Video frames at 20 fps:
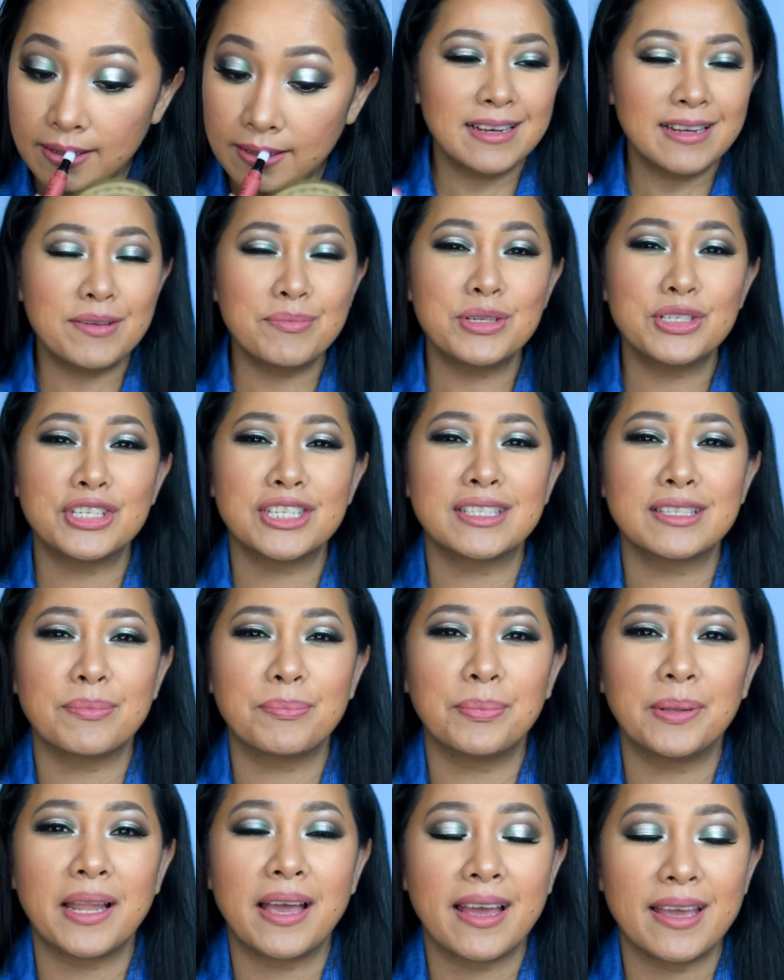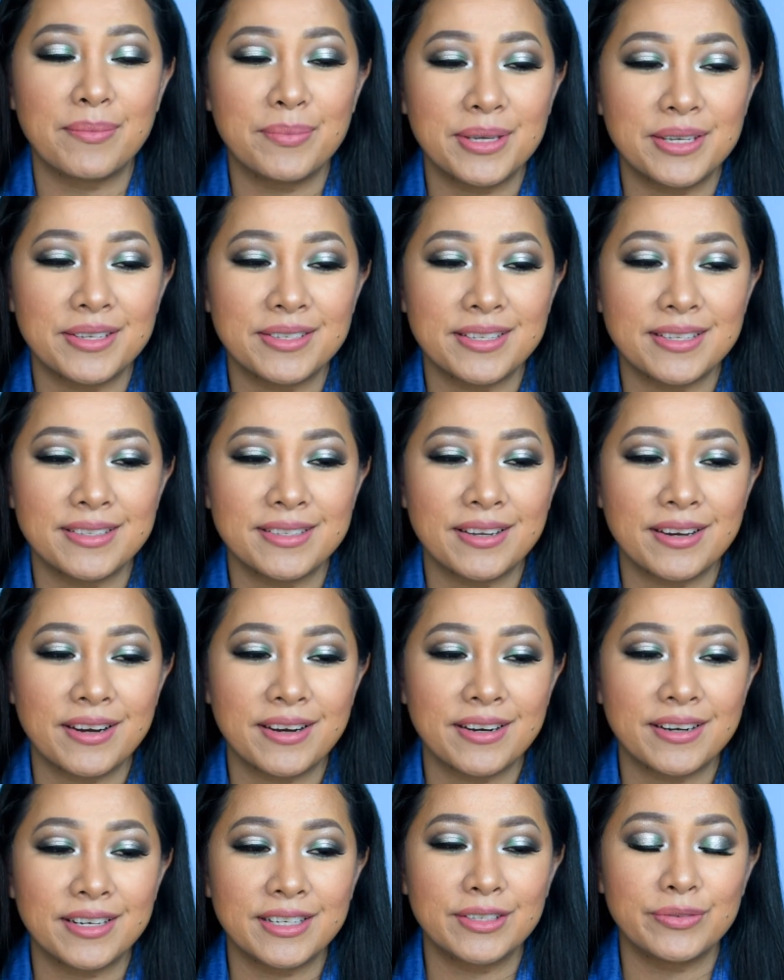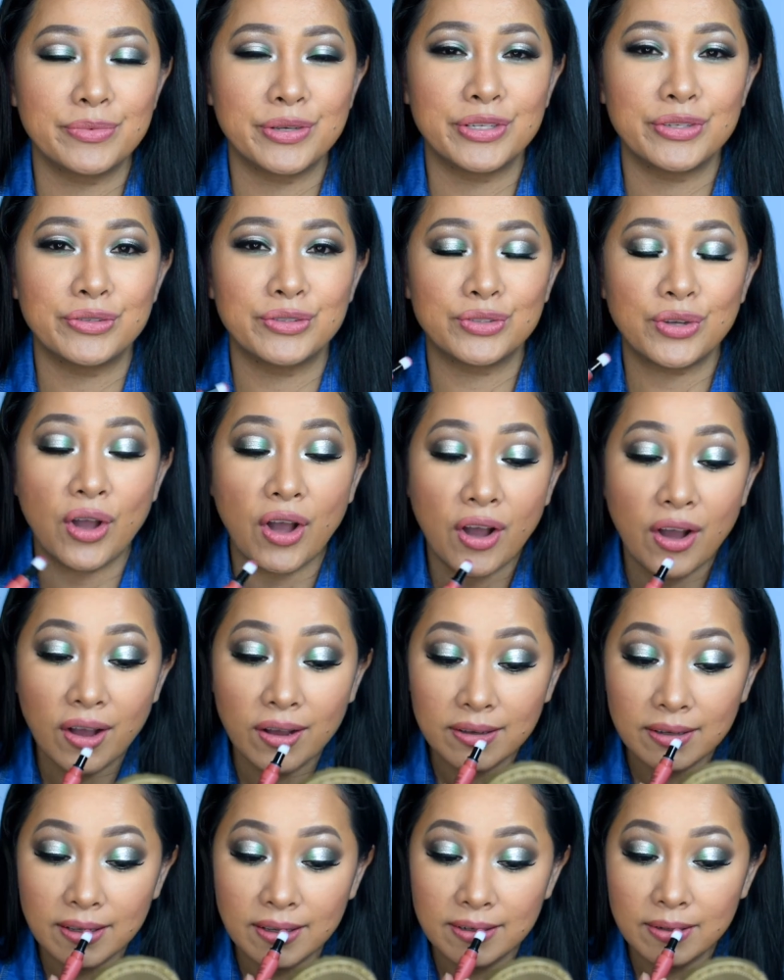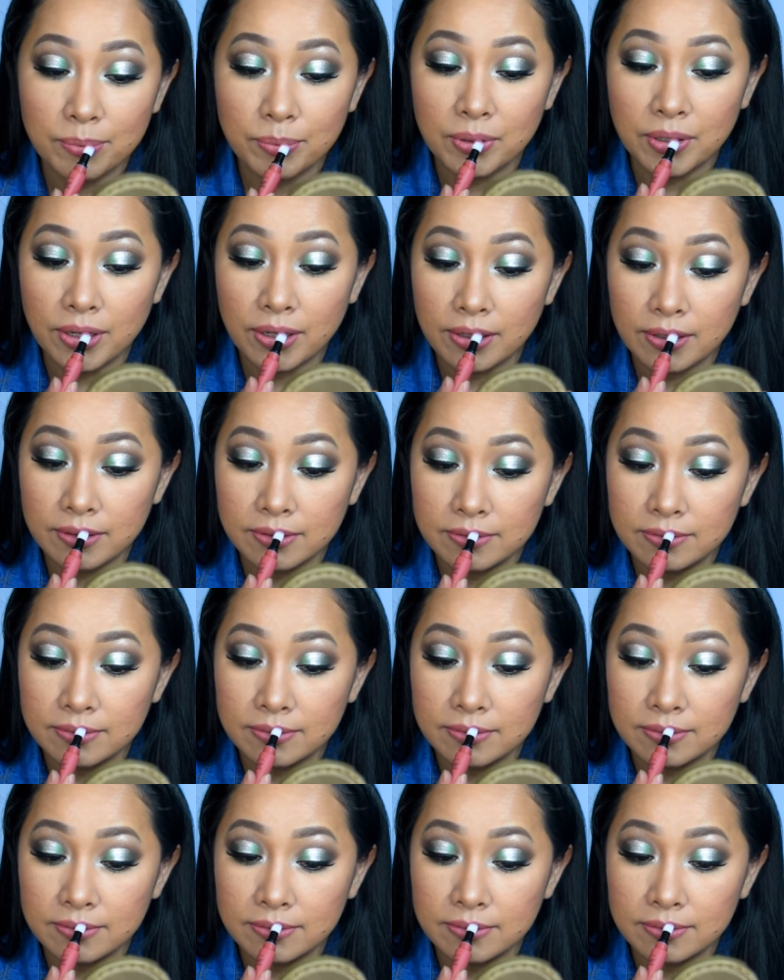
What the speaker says: let me just apply because it's hard when you talk and apply.